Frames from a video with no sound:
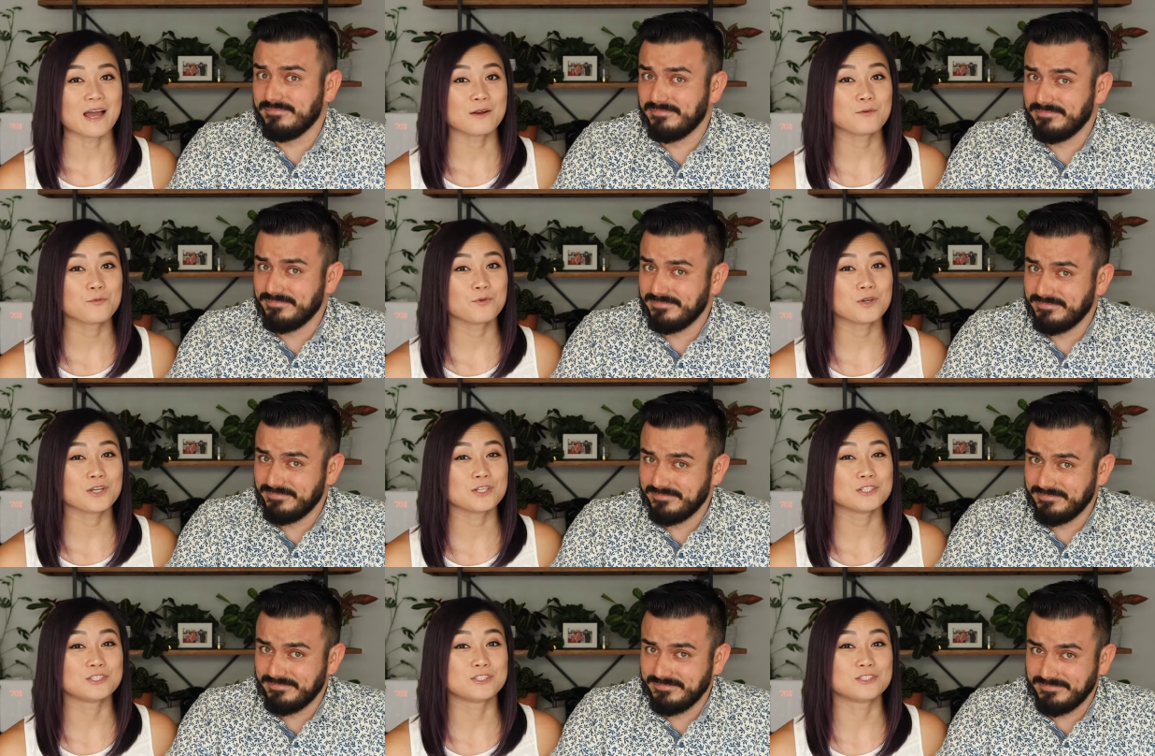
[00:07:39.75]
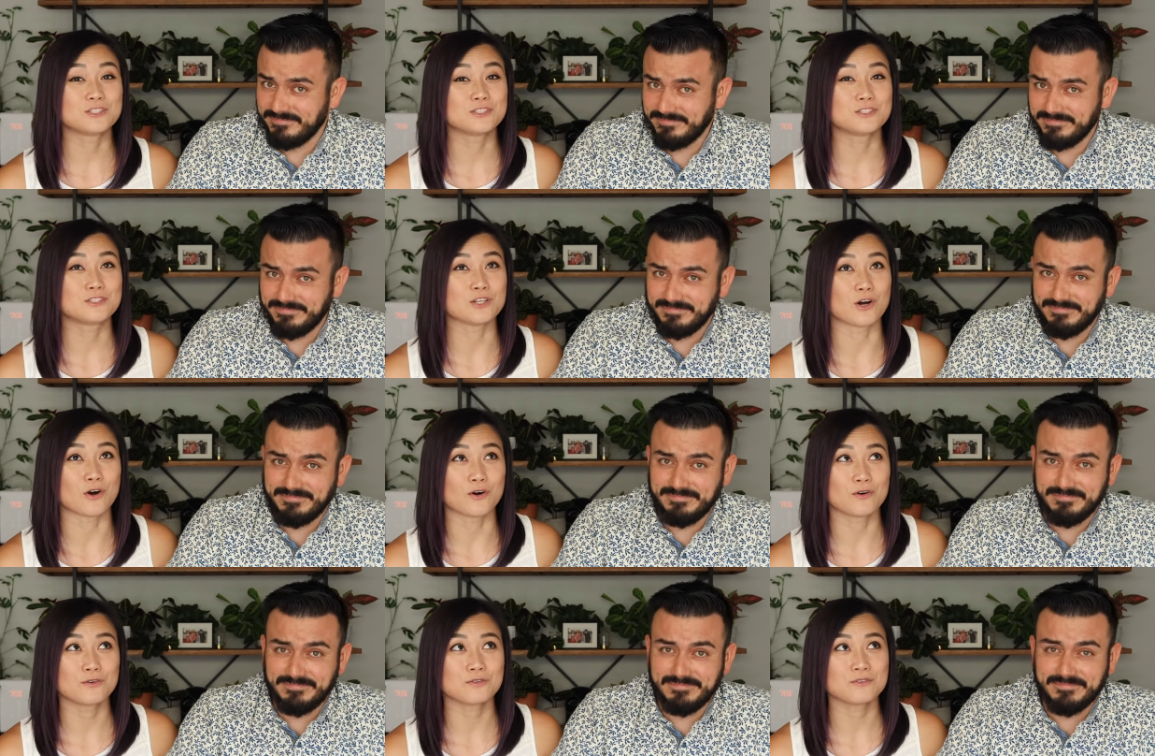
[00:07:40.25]
Speaker 1: and we
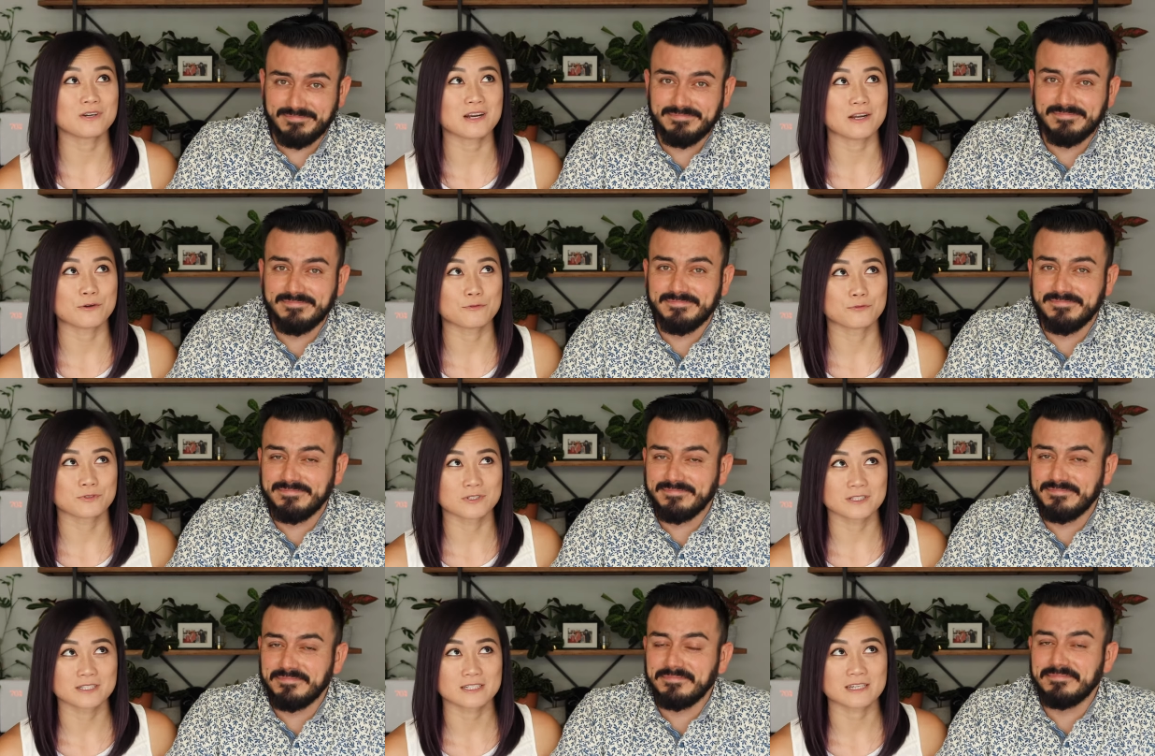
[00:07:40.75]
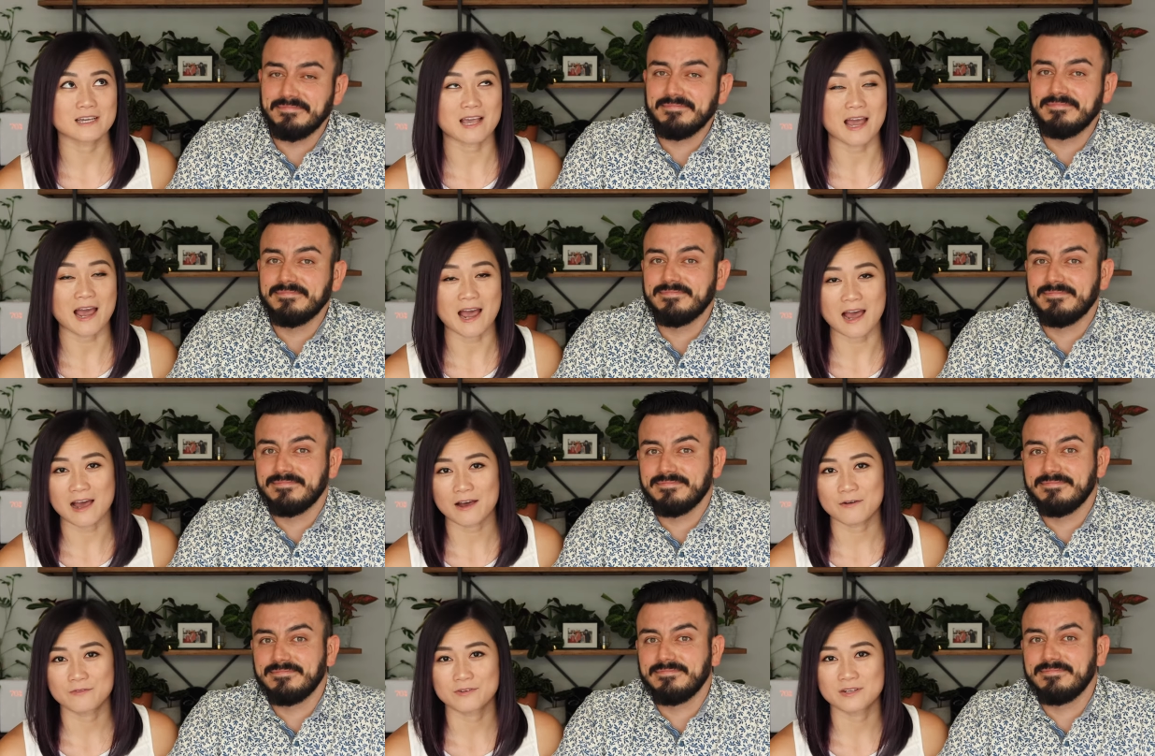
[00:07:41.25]
don't really
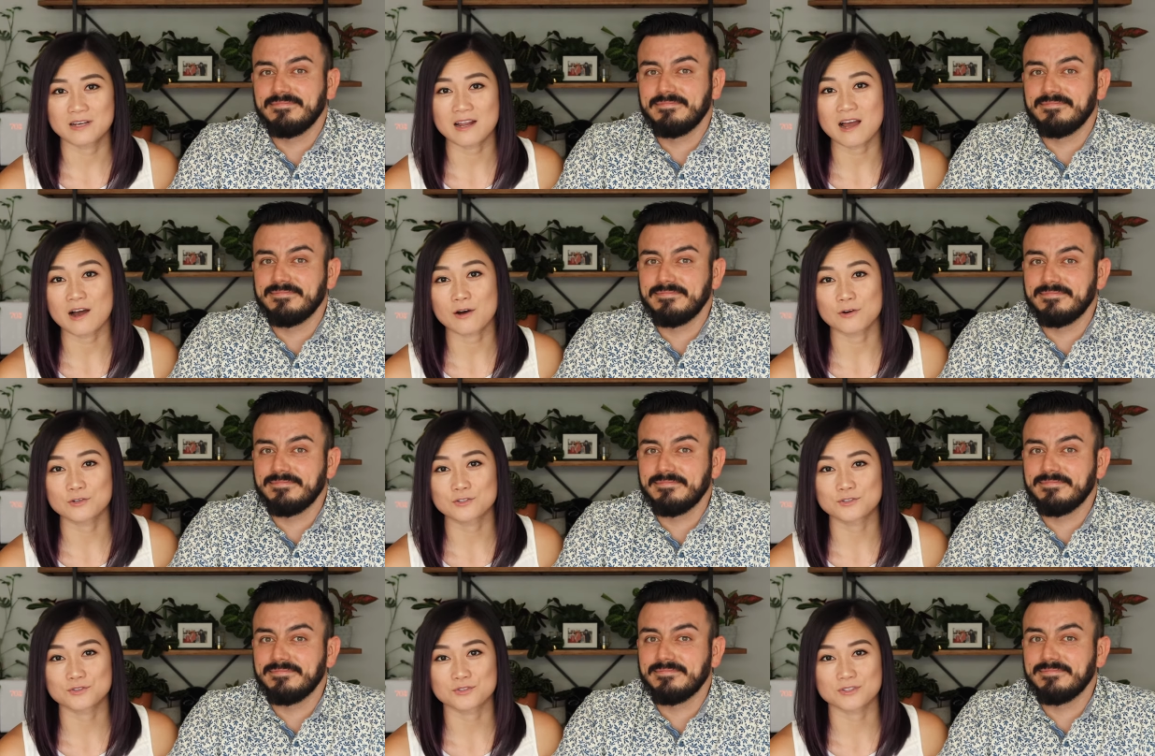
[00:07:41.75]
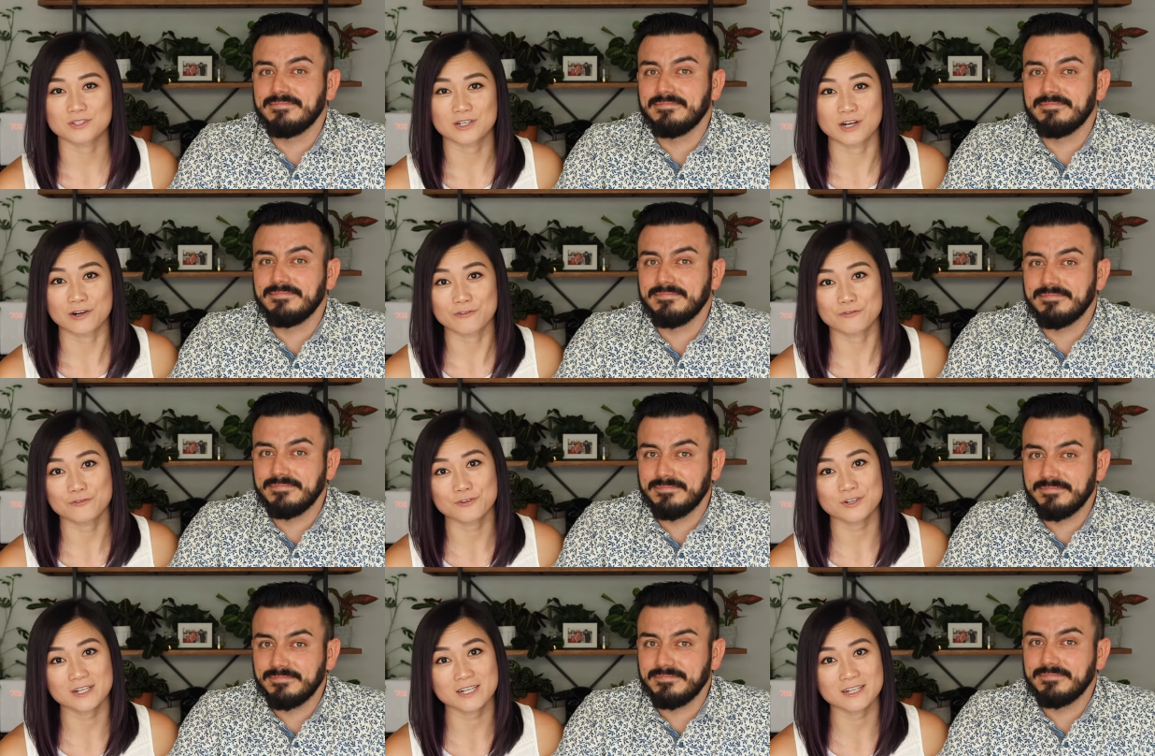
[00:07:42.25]
have an outdoor
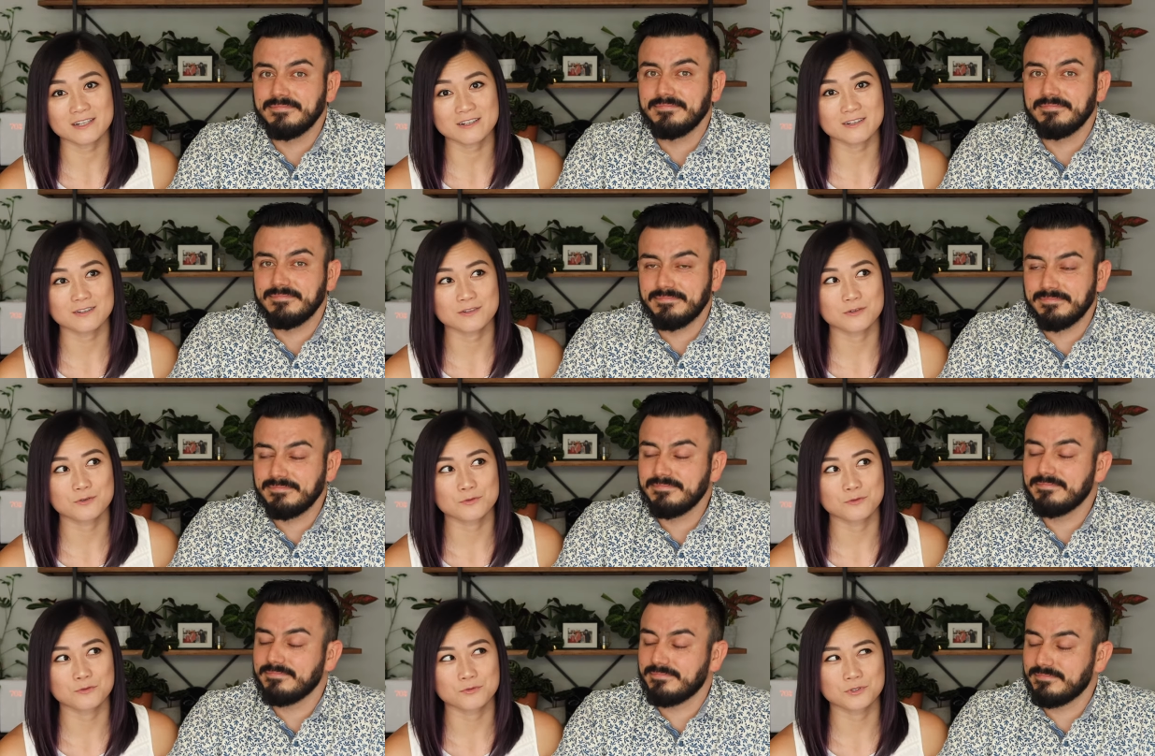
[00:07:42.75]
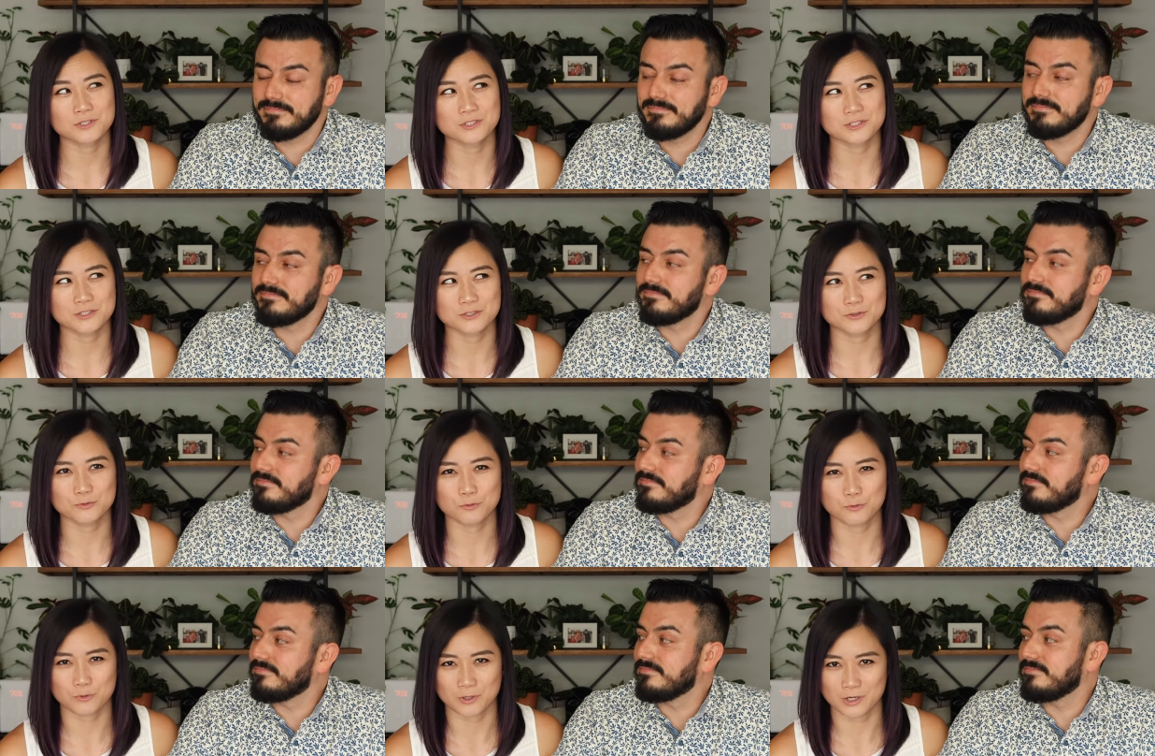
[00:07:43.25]
covering, which
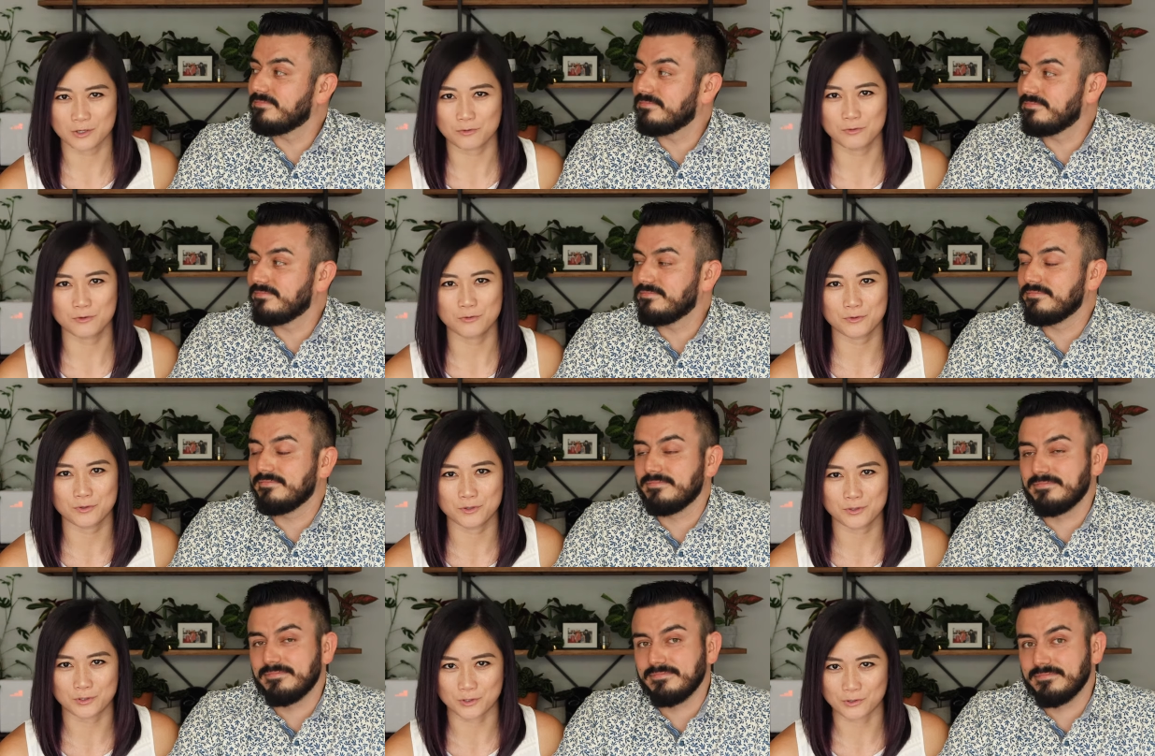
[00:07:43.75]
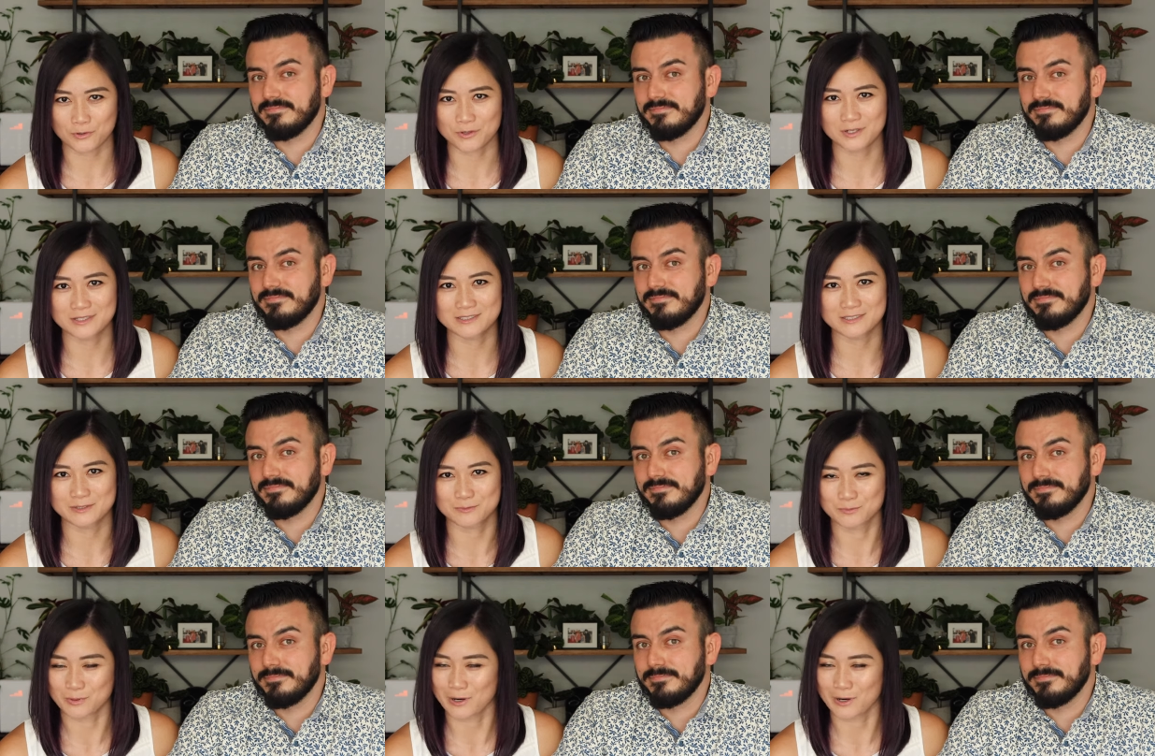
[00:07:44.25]
is where we were going to